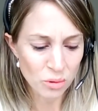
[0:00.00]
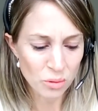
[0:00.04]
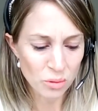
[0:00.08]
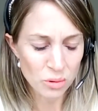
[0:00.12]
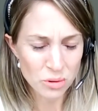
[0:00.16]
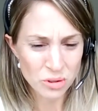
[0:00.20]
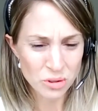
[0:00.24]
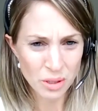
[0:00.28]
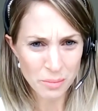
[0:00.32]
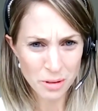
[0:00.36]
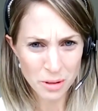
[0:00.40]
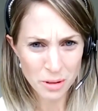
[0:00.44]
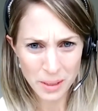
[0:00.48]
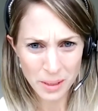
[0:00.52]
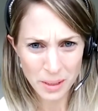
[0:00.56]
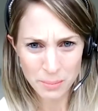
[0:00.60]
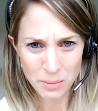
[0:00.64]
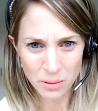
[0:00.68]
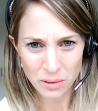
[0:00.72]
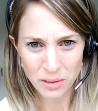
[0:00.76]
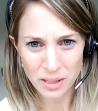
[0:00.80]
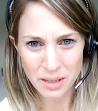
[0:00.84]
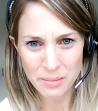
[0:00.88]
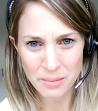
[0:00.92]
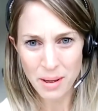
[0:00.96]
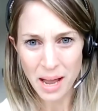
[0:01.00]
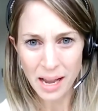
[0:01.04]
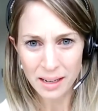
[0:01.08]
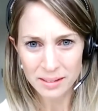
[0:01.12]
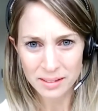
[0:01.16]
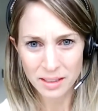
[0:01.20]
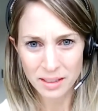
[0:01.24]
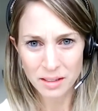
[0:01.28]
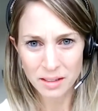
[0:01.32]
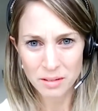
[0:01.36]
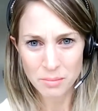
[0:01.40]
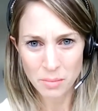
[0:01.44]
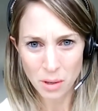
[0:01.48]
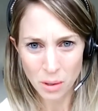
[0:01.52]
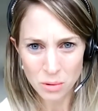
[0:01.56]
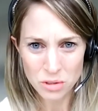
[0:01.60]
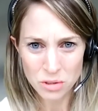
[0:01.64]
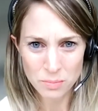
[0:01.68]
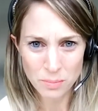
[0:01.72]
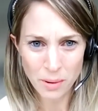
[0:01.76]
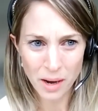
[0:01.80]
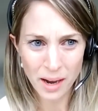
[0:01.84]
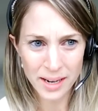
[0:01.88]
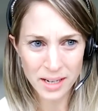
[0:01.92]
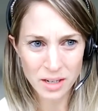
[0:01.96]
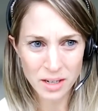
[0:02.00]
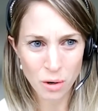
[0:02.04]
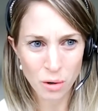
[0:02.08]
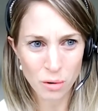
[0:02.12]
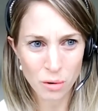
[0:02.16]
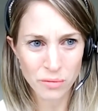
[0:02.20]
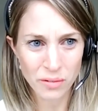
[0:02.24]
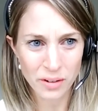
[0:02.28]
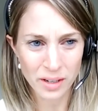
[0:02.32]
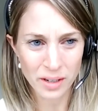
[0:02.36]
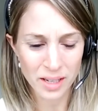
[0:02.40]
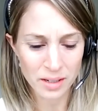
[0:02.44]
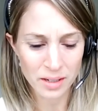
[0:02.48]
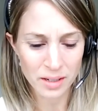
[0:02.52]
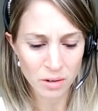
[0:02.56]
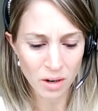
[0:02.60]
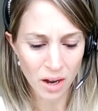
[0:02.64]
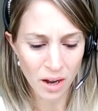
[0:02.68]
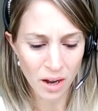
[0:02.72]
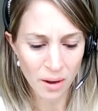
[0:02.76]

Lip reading: some of the people impacted the most by COVID